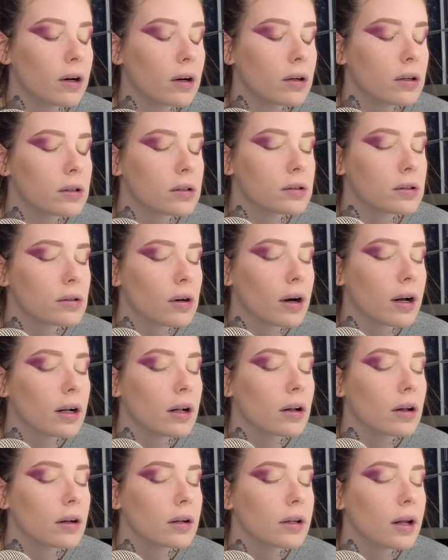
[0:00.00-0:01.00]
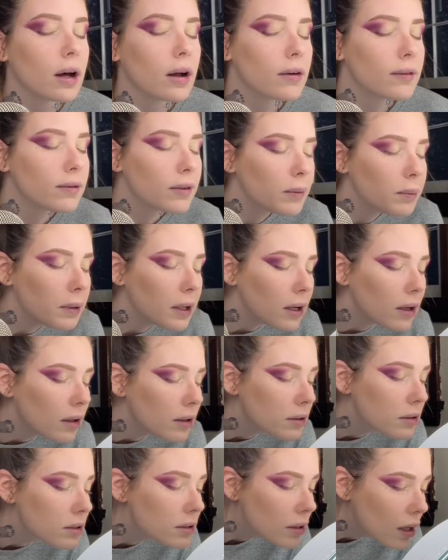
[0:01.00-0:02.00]
you're just trying to look down from here,
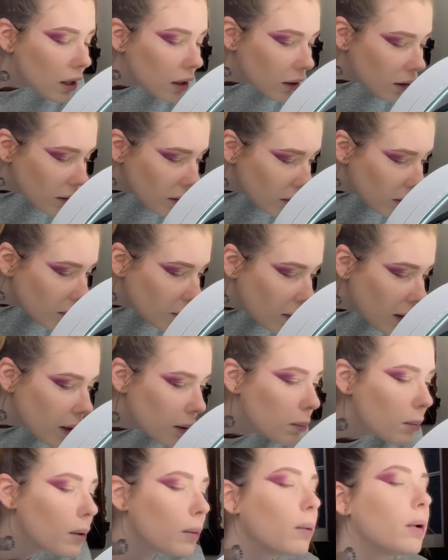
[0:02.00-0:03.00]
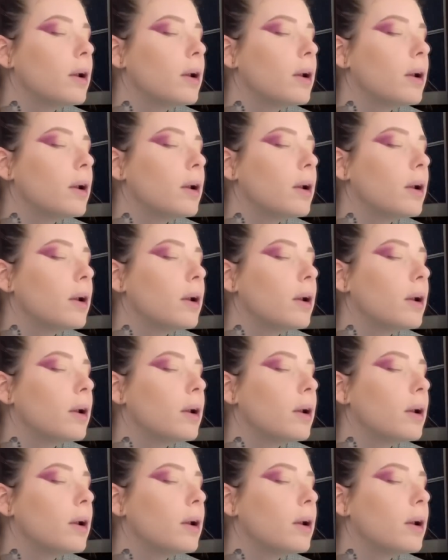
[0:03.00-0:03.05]
it's not all the way, but